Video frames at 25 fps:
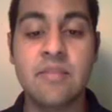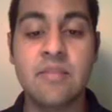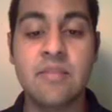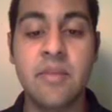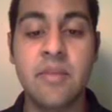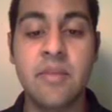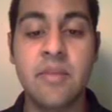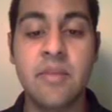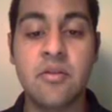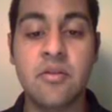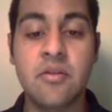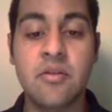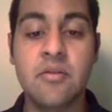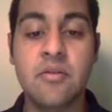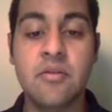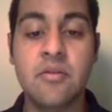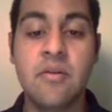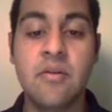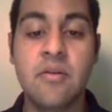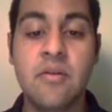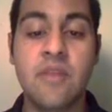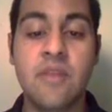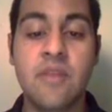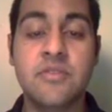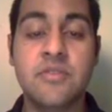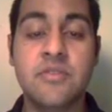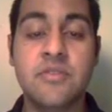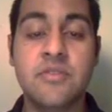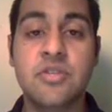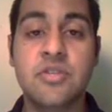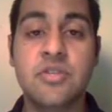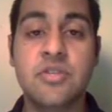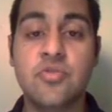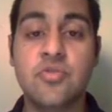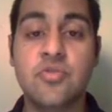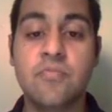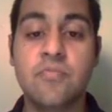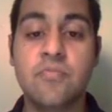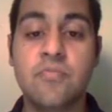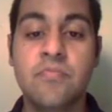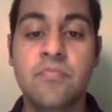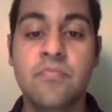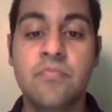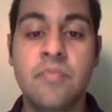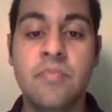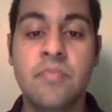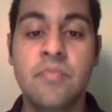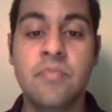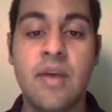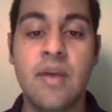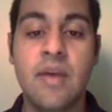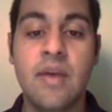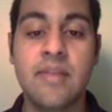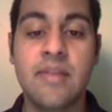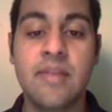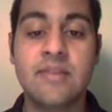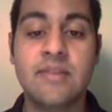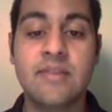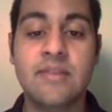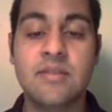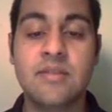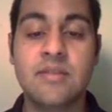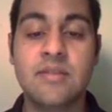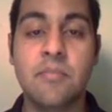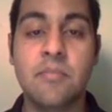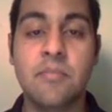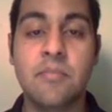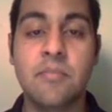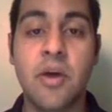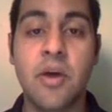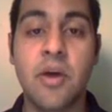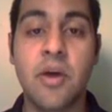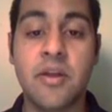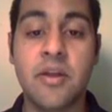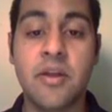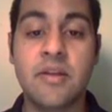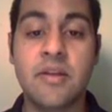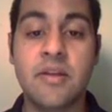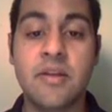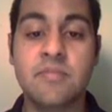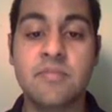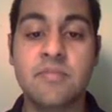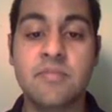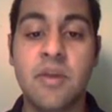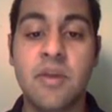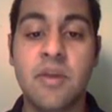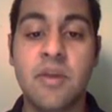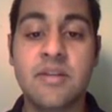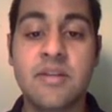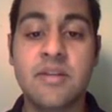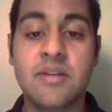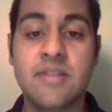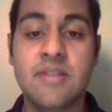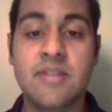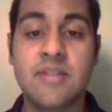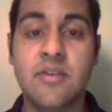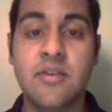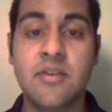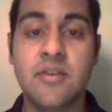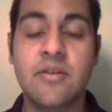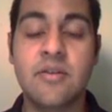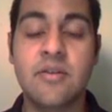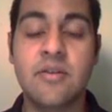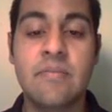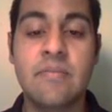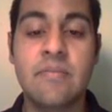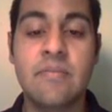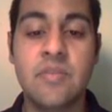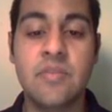in the middle of this cube. And that's the body. It's body centered.